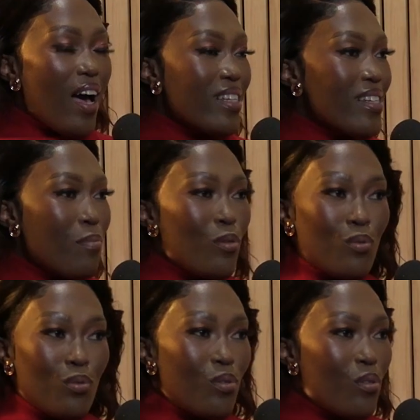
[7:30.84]

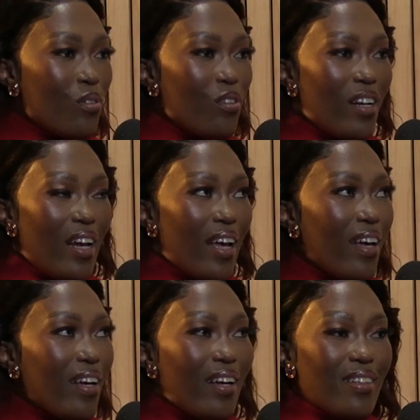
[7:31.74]
Angisabulutho.
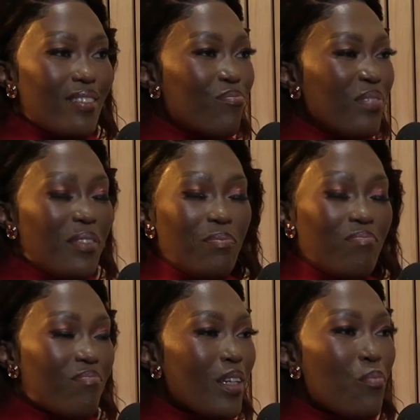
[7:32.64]
Like,
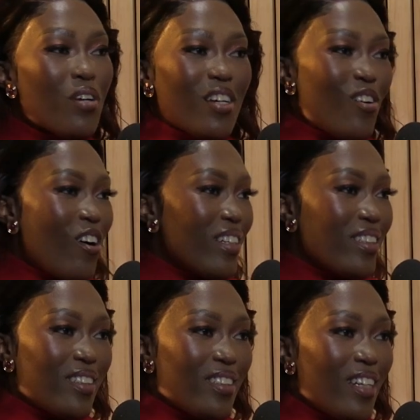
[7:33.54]
bring it
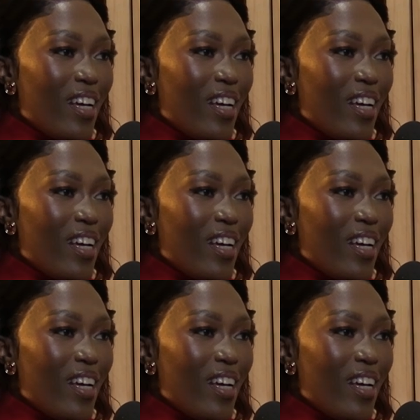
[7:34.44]
on.